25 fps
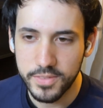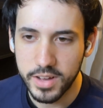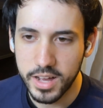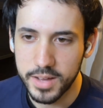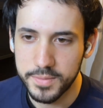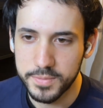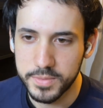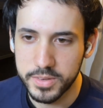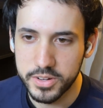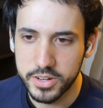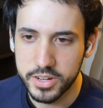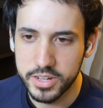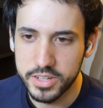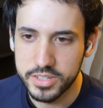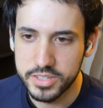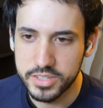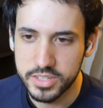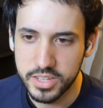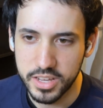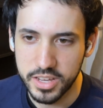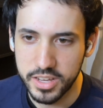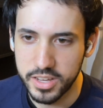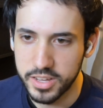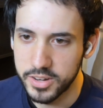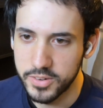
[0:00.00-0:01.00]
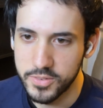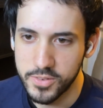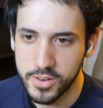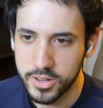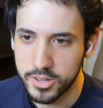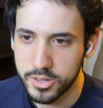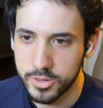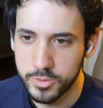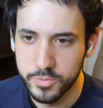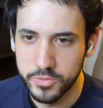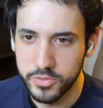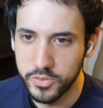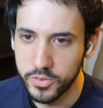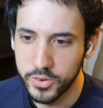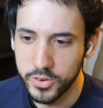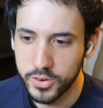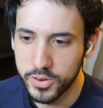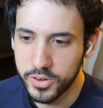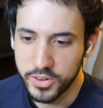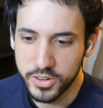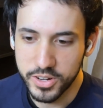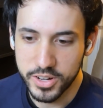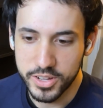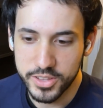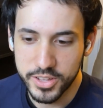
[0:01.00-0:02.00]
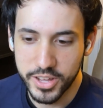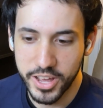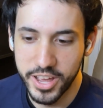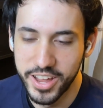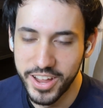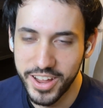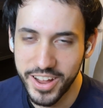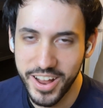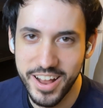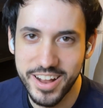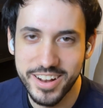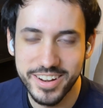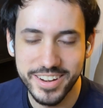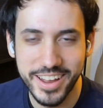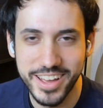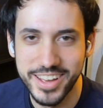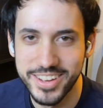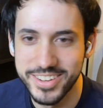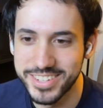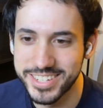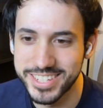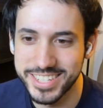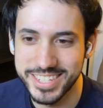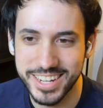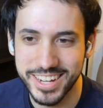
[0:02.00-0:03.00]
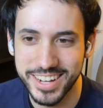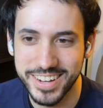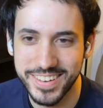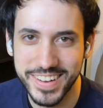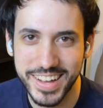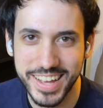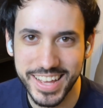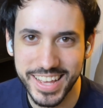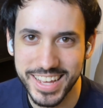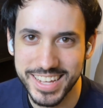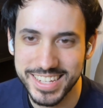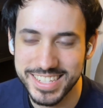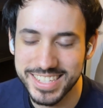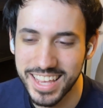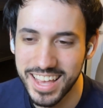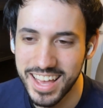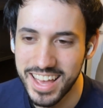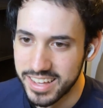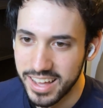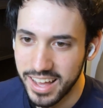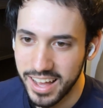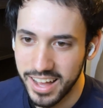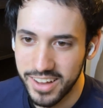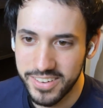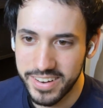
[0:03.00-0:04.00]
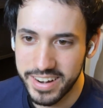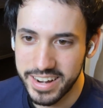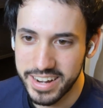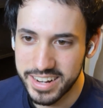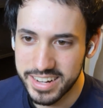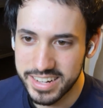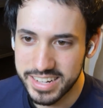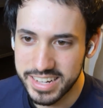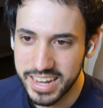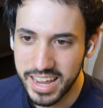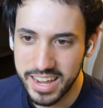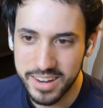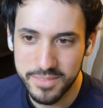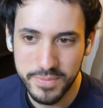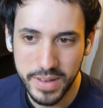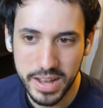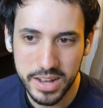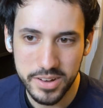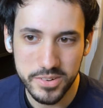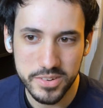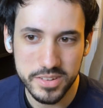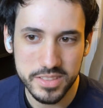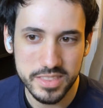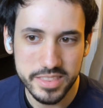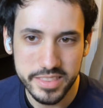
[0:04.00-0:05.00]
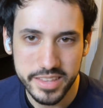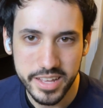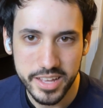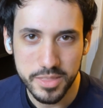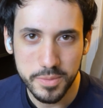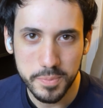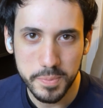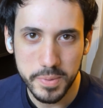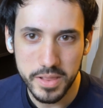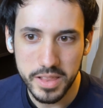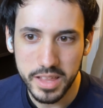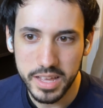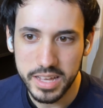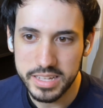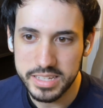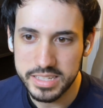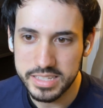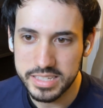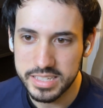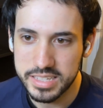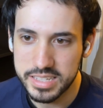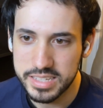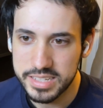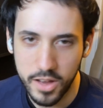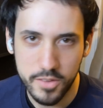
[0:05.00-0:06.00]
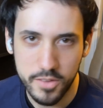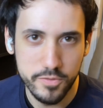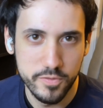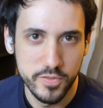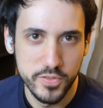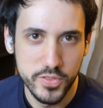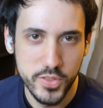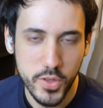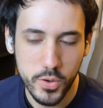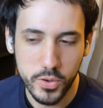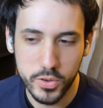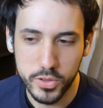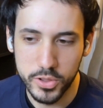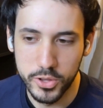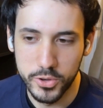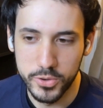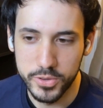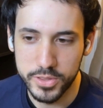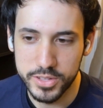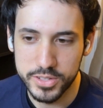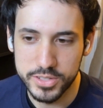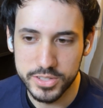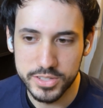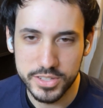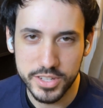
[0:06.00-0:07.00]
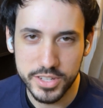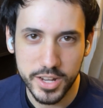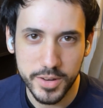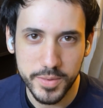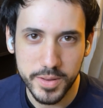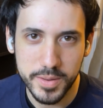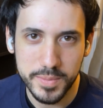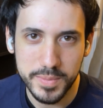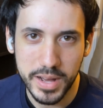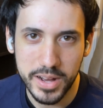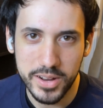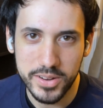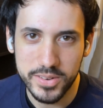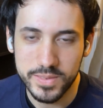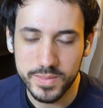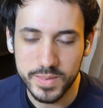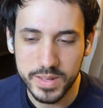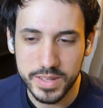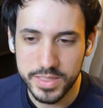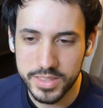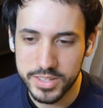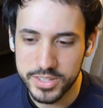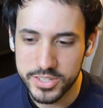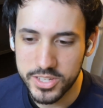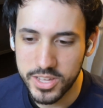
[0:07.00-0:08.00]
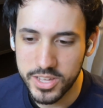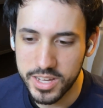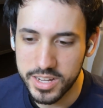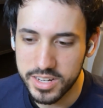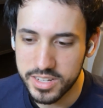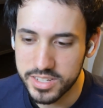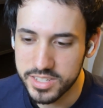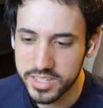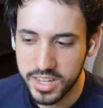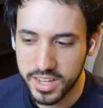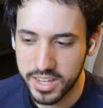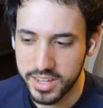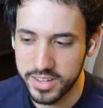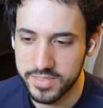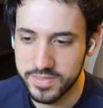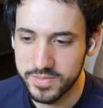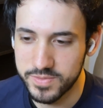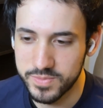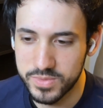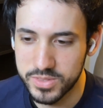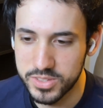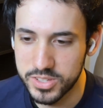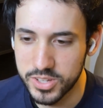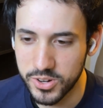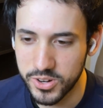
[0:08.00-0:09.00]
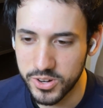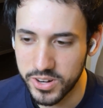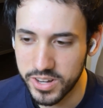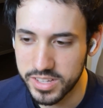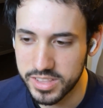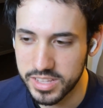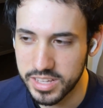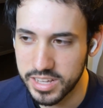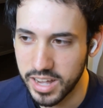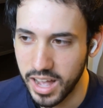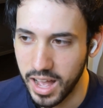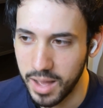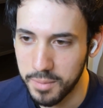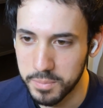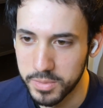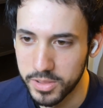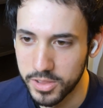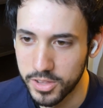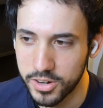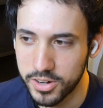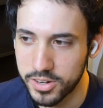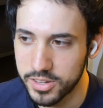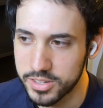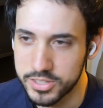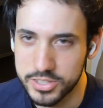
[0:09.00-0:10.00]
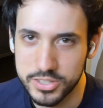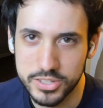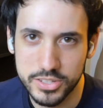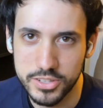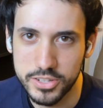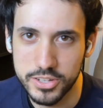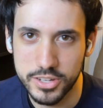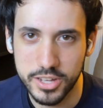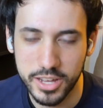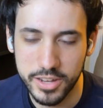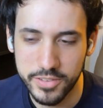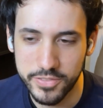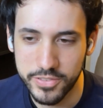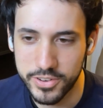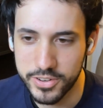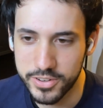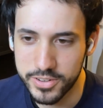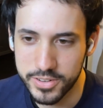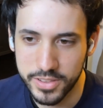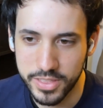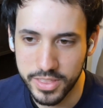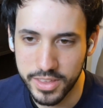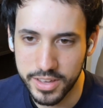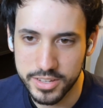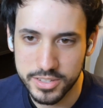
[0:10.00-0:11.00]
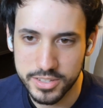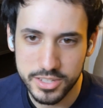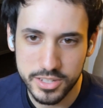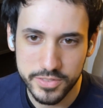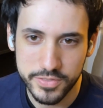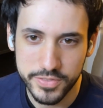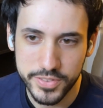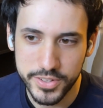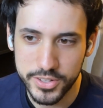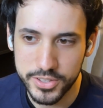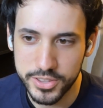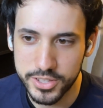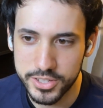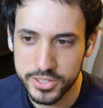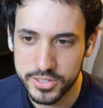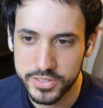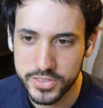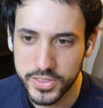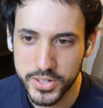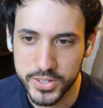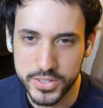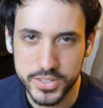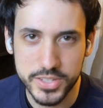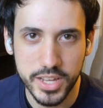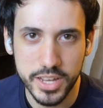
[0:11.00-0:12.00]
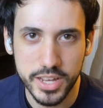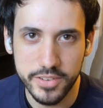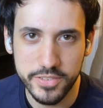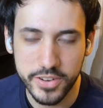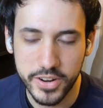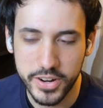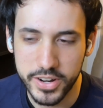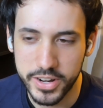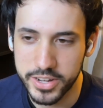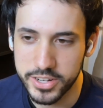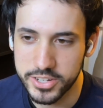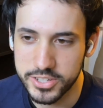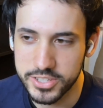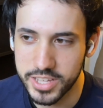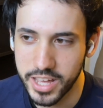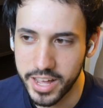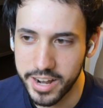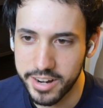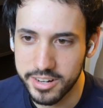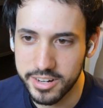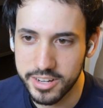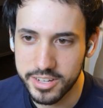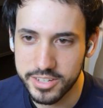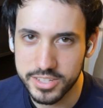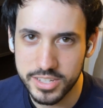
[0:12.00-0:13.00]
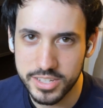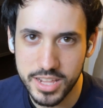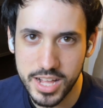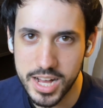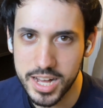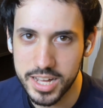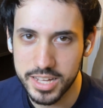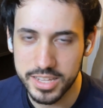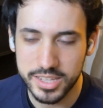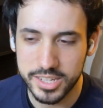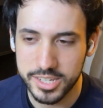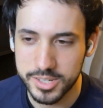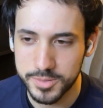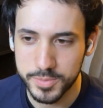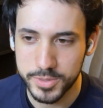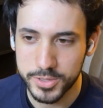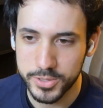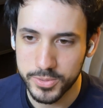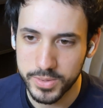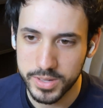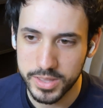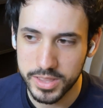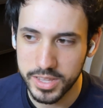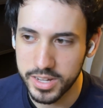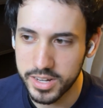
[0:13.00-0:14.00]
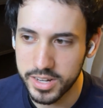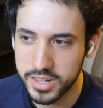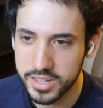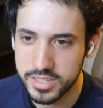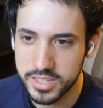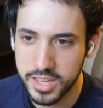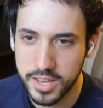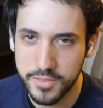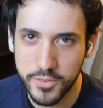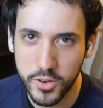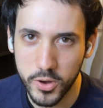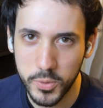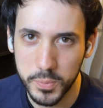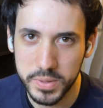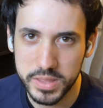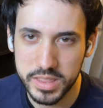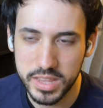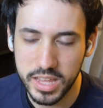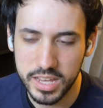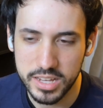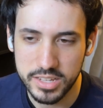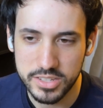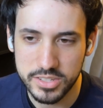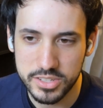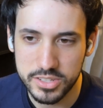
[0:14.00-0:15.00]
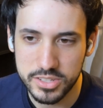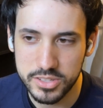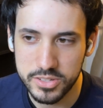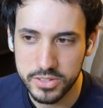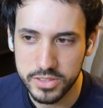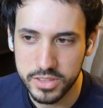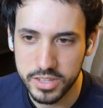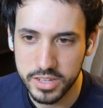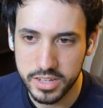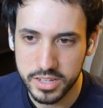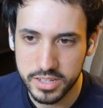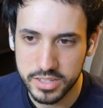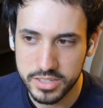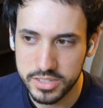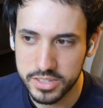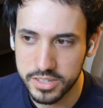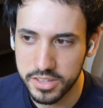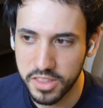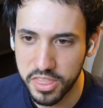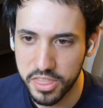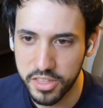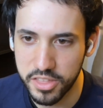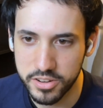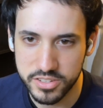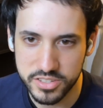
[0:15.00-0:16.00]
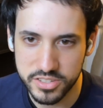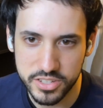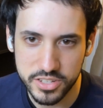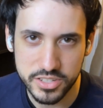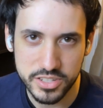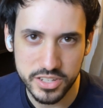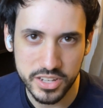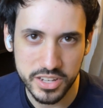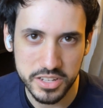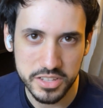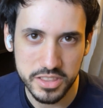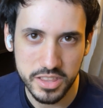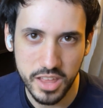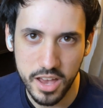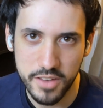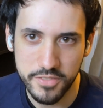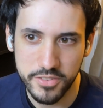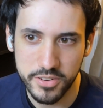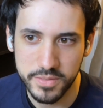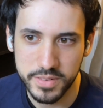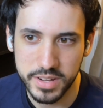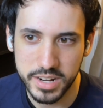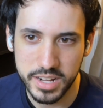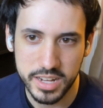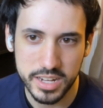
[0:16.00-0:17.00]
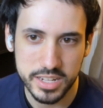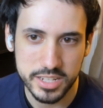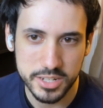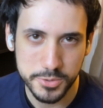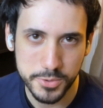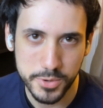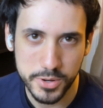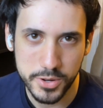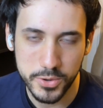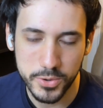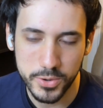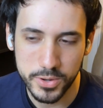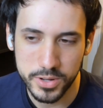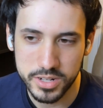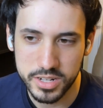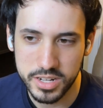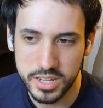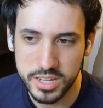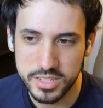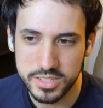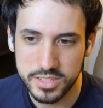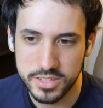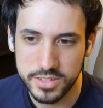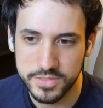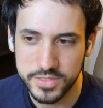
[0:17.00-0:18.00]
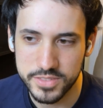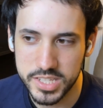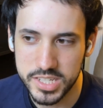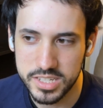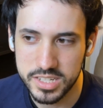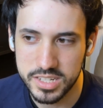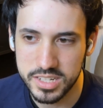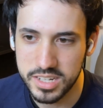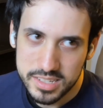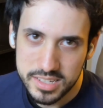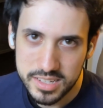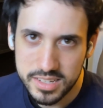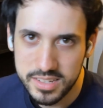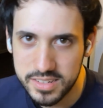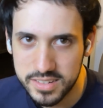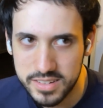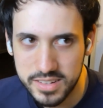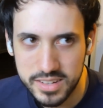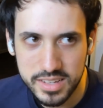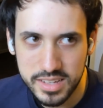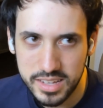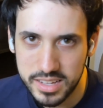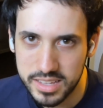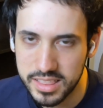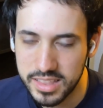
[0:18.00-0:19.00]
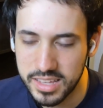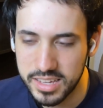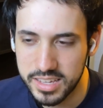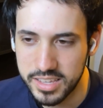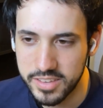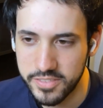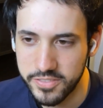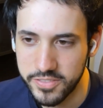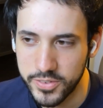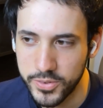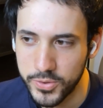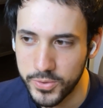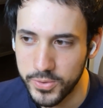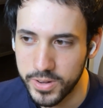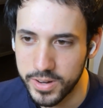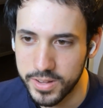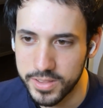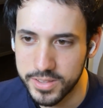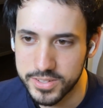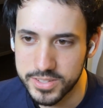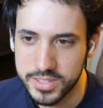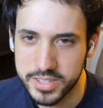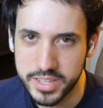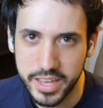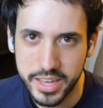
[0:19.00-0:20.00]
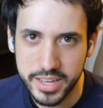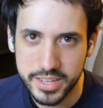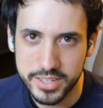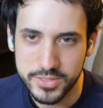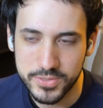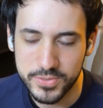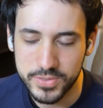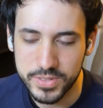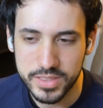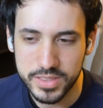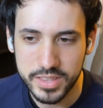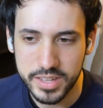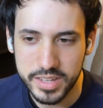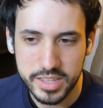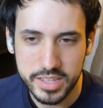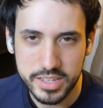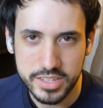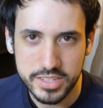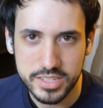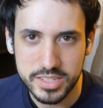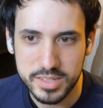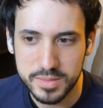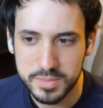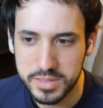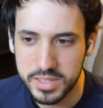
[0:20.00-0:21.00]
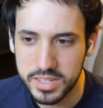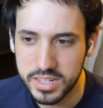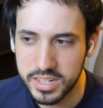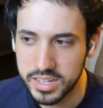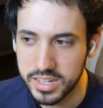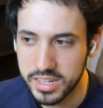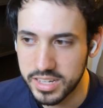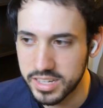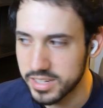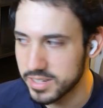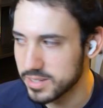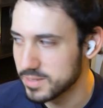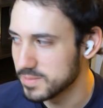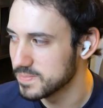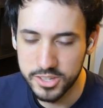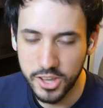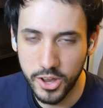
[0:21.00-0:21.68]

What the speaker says: I'm Grizz, and welcome for another new show, I guess, where you're Deadmount Death Play. I have no clue what this is going to be about in the slightest. I have zero idea. I'm literally just looking for things to fill this Thursday, Friday, or Saturday slot, like between there, because I have open days to do things, and Thursday's a good day for me to kind of record and get stuff done. So I'd like to fill one of those days with at least something on here.